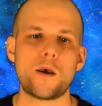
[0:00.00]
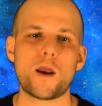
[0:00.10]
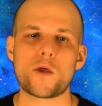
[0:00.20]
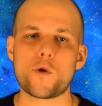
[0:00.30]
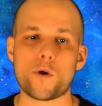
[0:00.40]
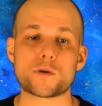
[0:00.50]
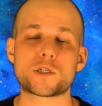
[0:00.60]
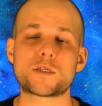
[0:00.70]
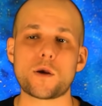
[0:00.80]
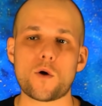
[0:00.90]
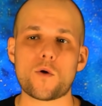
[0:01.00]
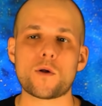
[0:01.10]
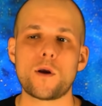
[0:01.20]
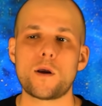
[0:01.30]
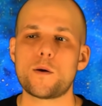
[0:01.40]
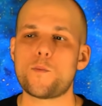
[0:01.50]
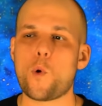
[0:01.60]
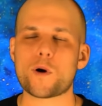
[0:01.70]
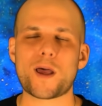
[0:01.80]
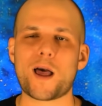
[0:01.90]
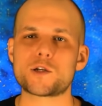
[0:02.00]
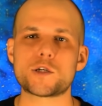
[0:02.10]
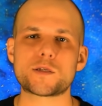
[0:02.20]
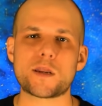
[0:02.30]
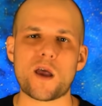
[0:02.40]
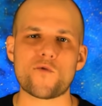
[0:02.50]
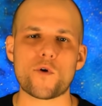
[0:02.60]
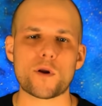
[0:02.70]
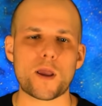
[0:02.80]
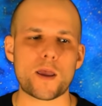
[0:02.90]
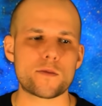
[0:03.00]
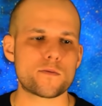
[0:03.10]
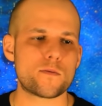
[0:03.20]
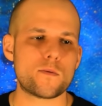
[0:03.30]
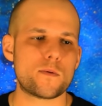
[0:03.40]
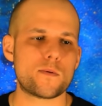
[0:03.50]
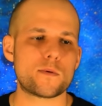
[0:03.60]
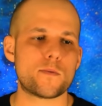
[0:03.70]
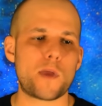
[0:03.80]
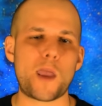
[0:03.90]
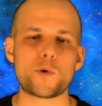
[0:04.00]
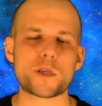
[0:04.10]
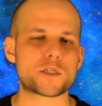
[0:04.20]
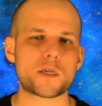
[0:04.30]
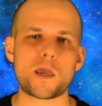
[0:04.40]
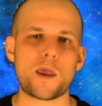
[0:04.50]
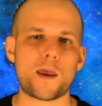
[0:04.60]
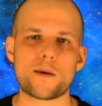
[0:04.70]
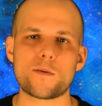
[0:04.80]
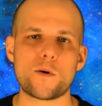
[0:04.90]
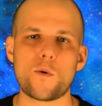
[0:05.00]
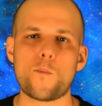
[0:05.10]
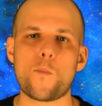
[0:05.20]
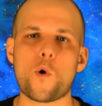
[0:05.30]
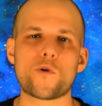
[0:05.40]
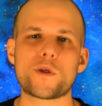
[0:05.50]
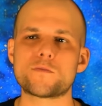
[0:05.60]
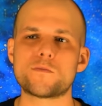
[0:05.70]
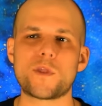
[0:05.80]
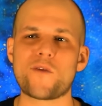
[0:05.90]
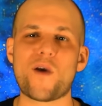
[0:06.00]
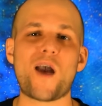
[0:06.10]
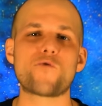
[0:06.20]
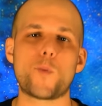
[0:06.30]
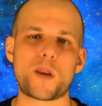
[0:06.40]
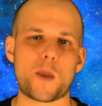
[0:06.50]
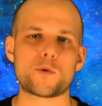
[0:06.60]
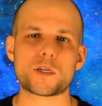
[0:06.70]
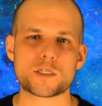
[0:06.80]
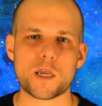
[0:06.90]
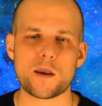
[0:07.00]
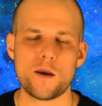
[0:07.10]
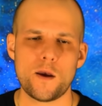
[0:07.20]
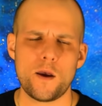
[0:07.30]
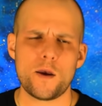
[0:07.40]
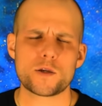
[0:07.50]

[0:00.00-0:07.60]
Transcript: and they're still more conscious than ever and able to see more than they've ever been able to see.